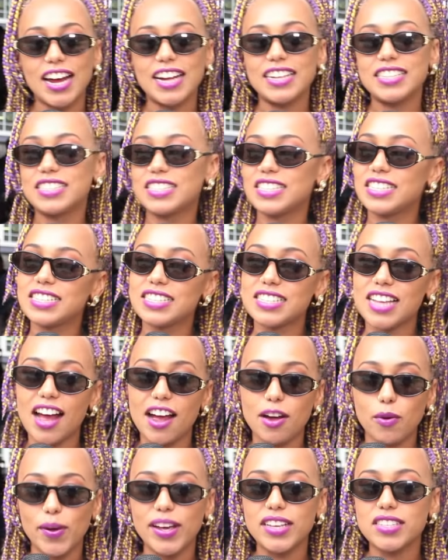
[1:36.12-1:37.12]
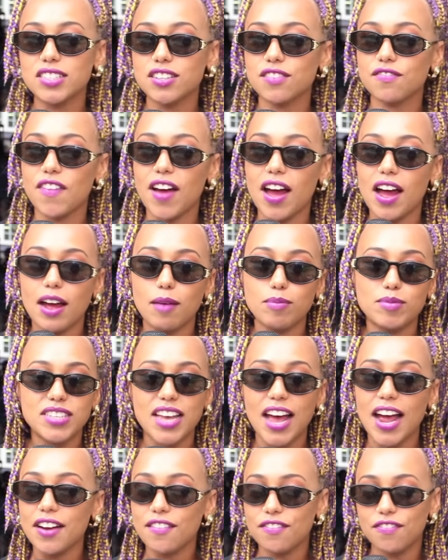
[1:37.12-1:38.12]
nineties, high-waisted vibe,
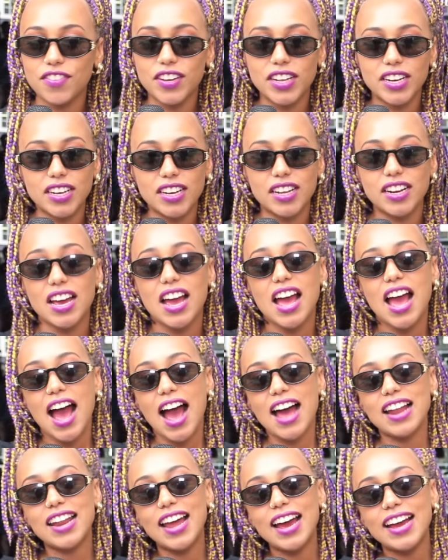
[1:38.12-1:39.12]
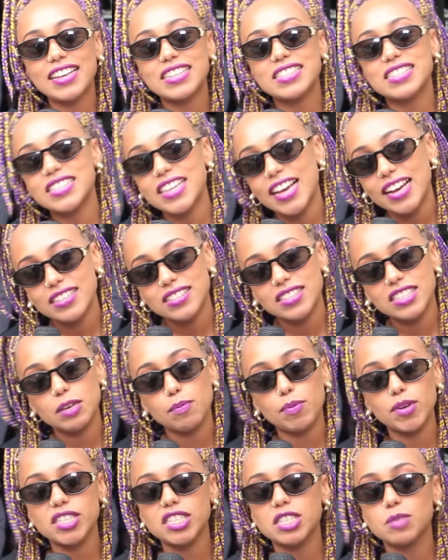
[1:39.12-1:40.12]
tight-fitted. I like sexy
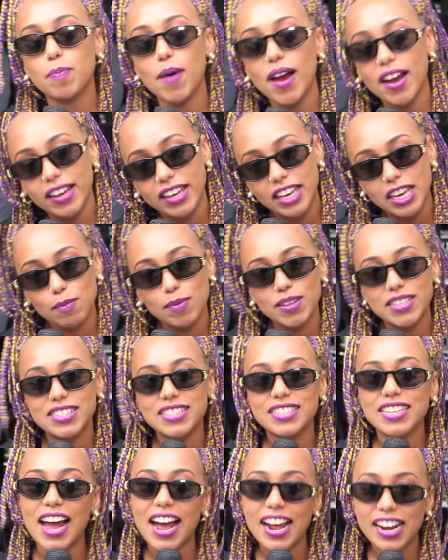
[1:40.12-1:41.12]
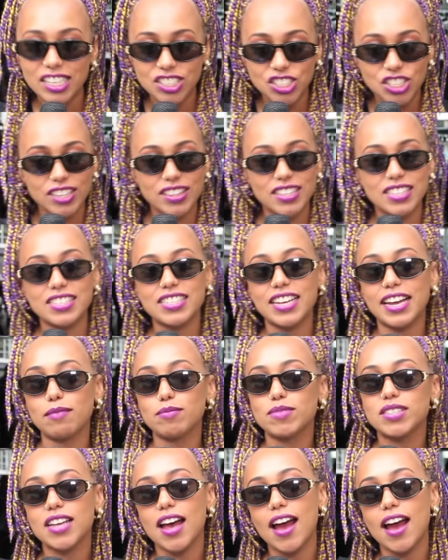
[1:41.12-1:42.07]
but spunky but stylish at the same